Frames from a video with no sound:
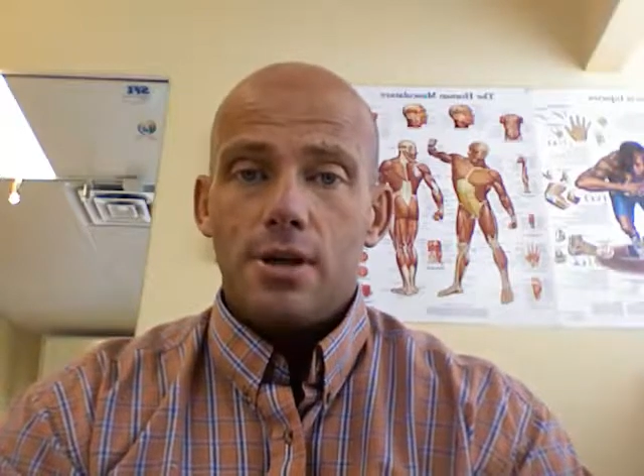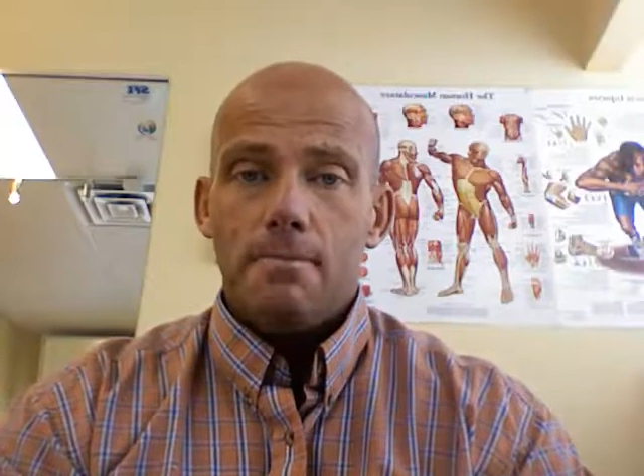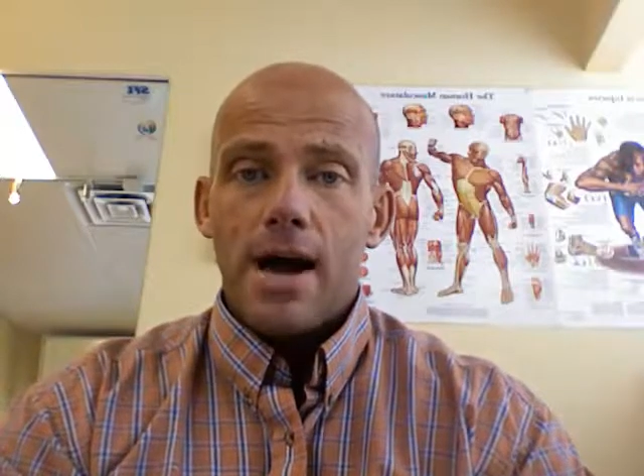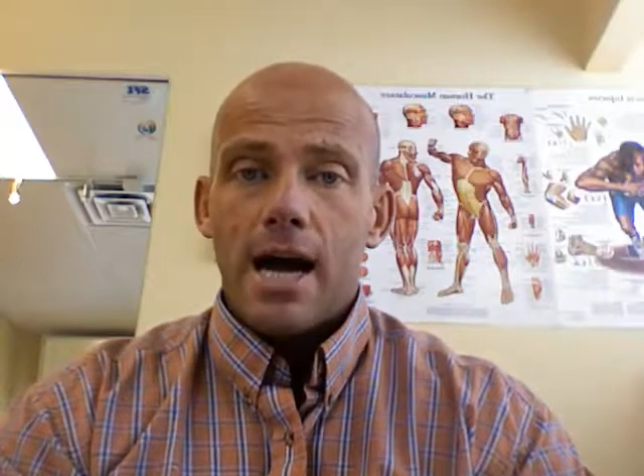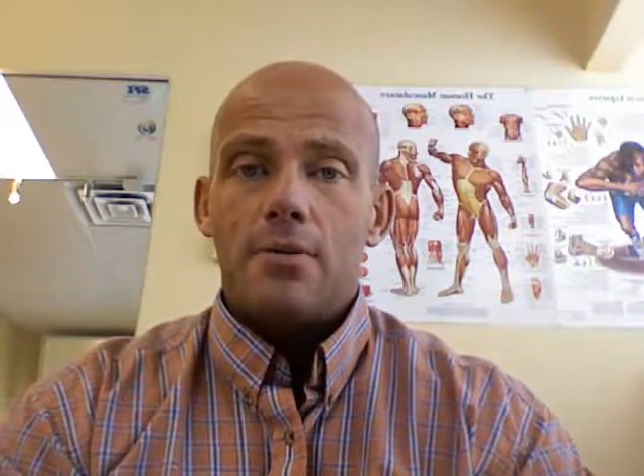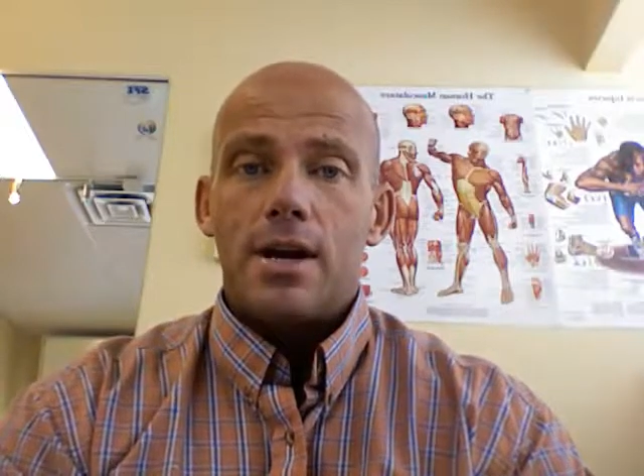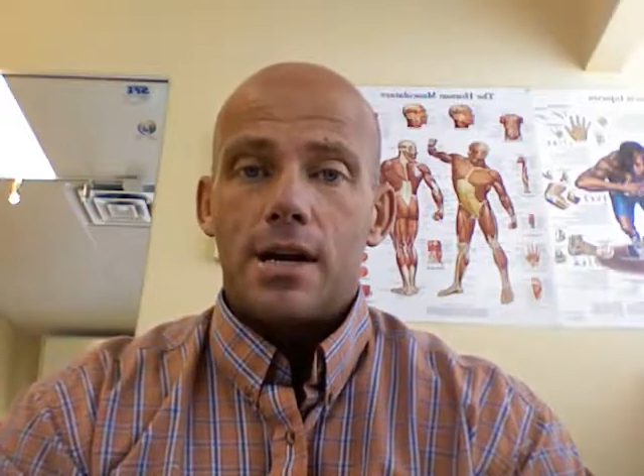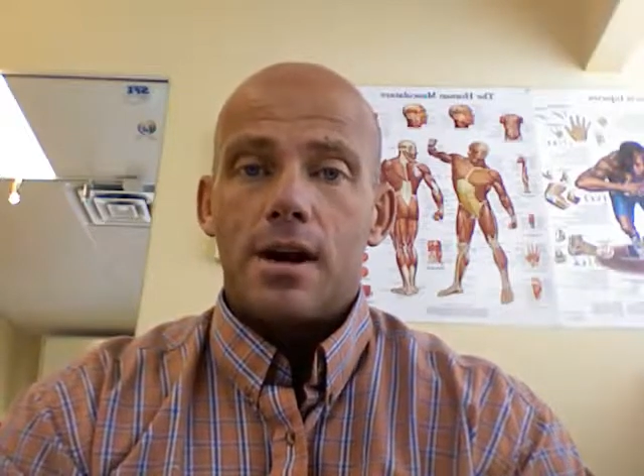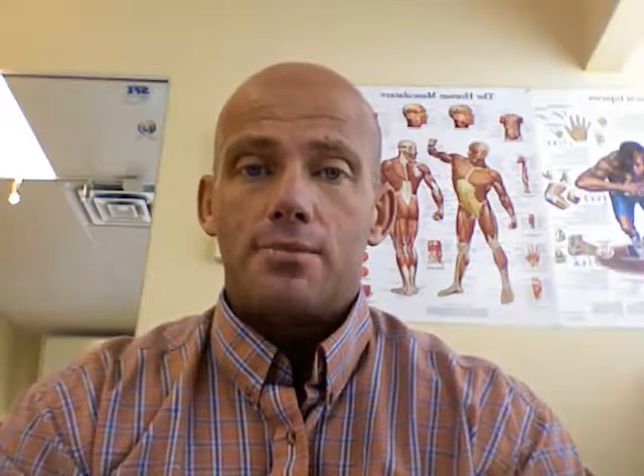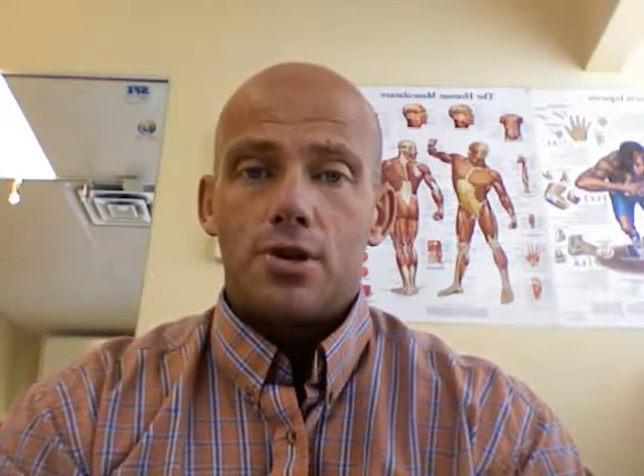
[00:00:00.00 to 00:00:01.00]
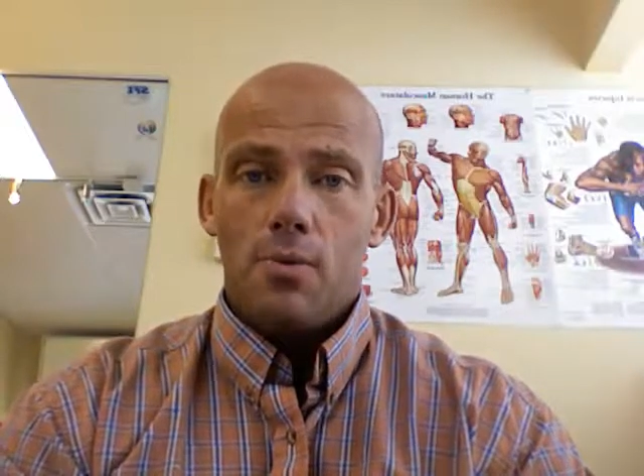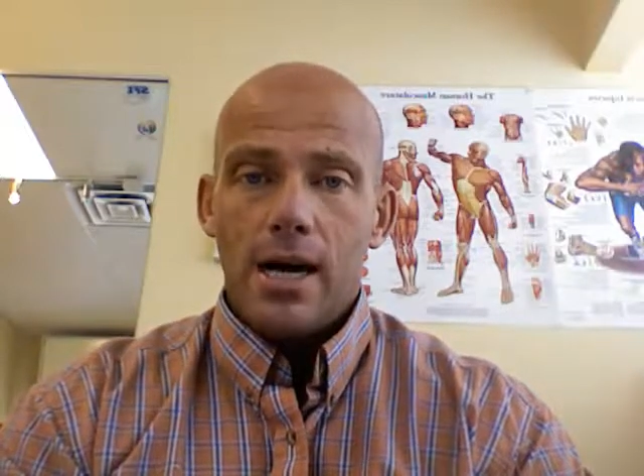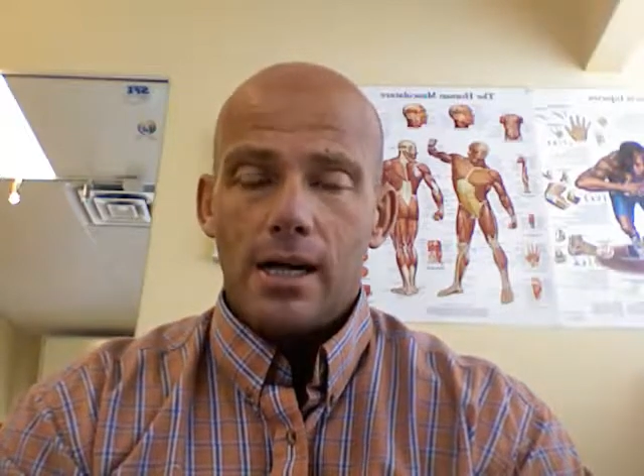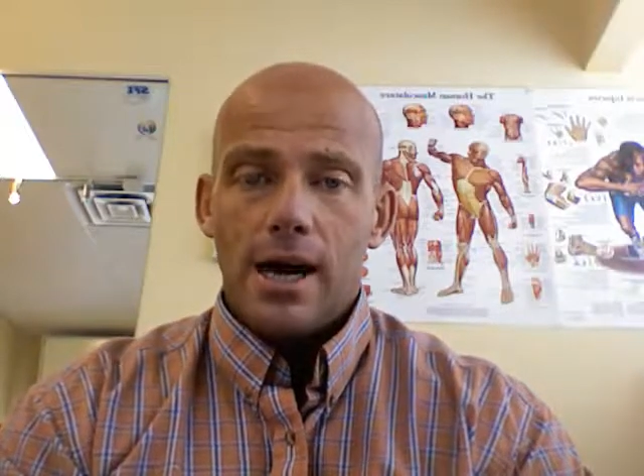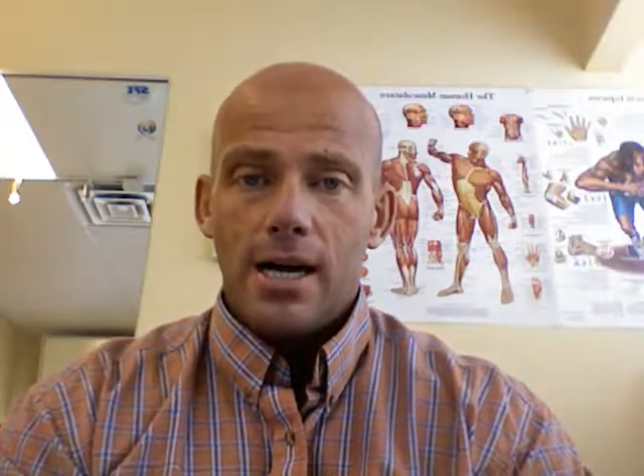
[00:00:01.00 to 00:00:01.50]
impact when it comes to
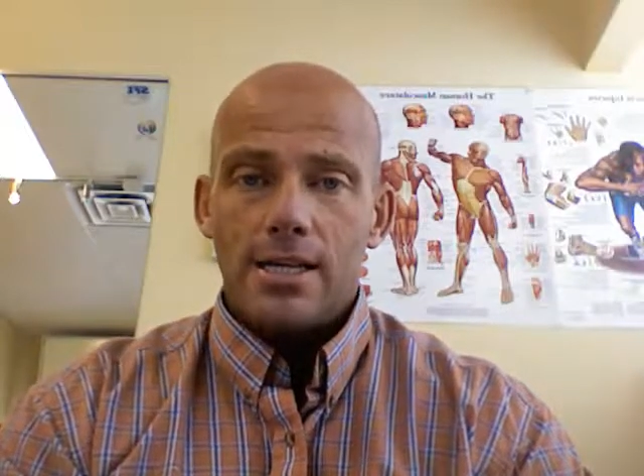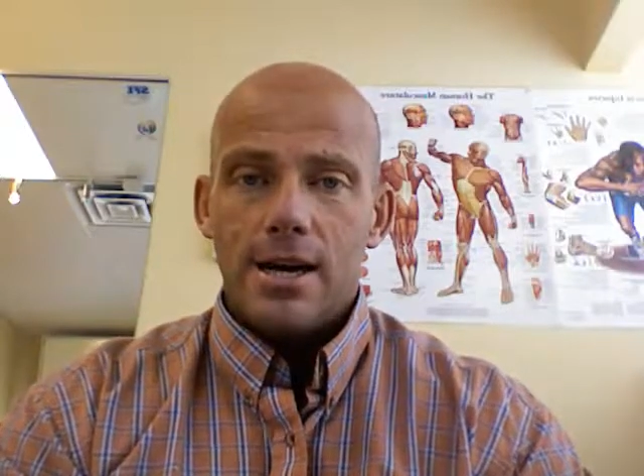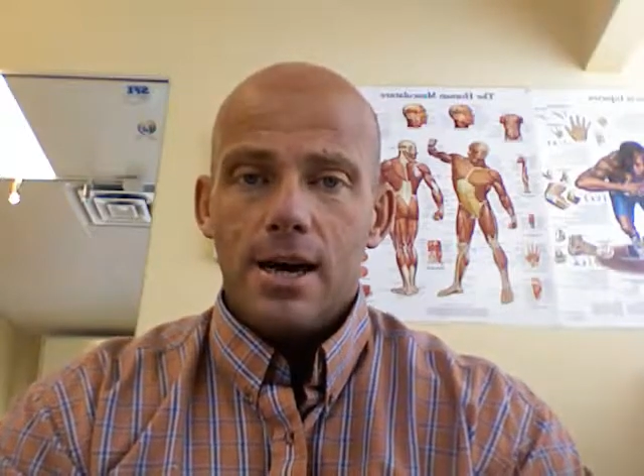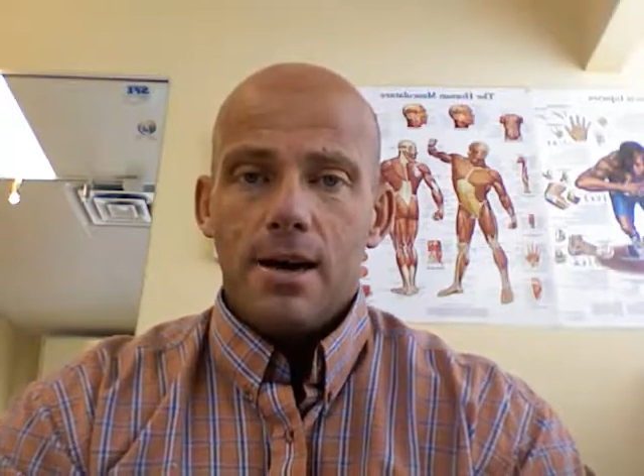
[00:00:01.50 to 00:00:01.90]
weight loss,